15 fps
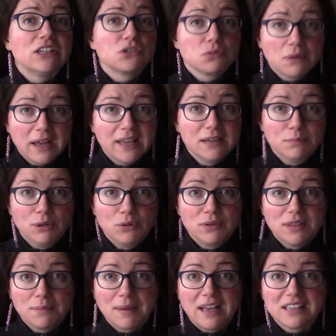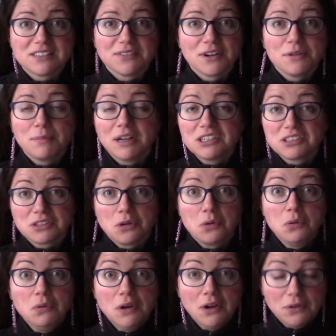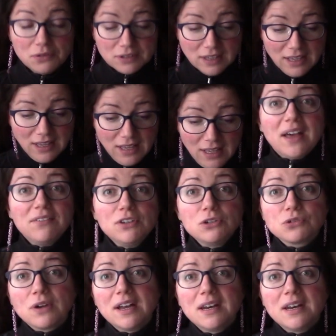tried blue in the past very much, so who knows? Have you tried